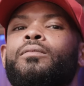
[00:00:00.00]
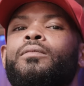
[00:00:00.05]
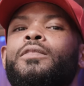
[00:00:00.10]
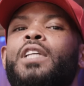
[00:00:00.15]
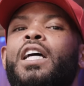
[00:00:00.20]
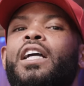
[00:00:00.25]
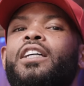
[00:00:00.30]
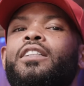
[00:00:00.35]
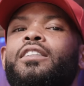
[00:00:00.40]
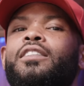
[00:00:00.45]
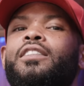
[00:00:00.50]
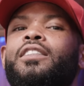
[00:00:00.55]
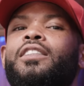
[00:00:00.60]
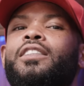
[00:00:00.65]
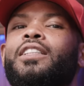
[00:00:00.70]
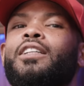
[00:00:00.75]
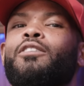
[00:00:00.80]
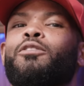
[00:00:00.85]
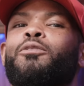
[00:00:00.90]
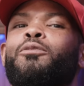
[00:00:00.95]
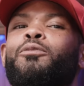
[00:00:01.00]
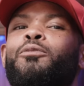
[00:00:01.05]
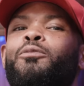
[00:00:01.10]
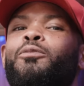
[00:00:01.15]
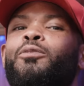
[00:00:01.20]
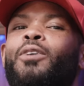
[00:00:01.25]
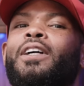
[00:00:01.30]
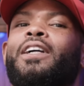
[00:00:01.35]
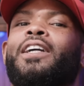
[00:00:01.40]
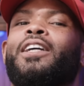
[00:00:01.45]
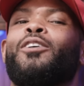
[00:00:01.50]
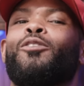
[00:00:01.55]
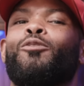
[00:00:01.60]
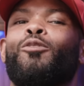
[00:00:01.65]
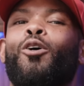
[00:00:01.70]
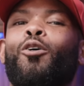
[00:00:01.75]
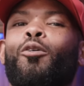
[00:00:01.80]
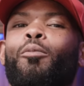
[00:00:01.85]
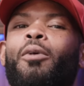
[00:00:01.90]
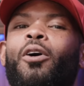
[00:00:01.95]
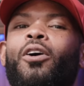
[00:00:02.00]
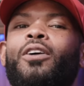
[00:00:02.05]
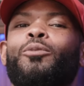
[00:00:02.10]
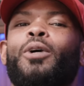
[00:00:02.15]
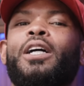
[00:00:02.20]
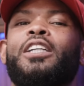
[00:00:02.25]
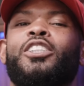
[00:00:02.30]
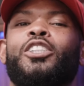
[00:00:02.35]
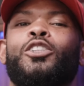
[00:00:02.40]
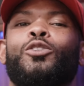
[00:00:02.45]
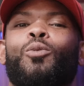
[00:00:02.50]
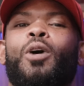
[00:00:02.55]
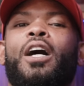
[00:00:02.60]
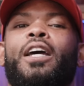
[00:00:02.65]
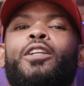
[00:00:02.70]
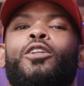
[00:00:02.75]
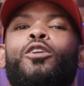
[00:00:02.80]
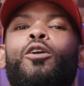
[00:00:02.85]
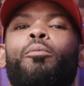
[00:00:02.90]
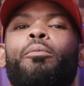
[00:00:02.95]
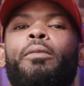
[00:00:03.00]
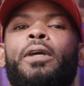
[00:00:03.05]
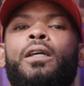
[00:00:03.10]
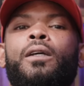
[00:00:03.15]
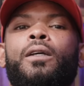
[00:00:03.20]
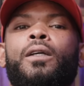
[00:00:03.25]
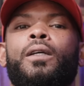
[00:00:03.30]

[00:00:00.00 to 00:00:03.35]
like a stiff fucking robot while she's whining on me.